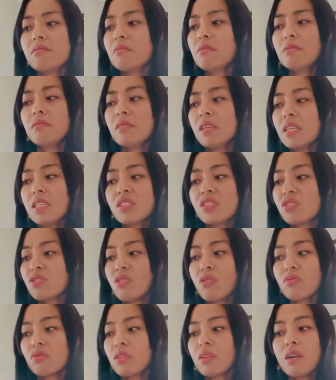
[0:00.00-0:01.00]
these
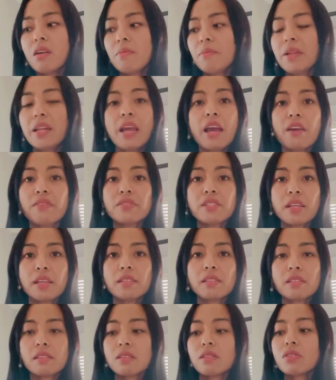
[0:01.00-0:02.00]
don't come in half
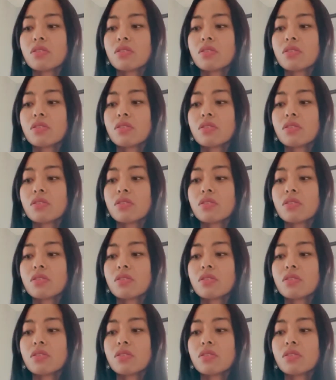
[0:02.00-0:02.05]
sizes,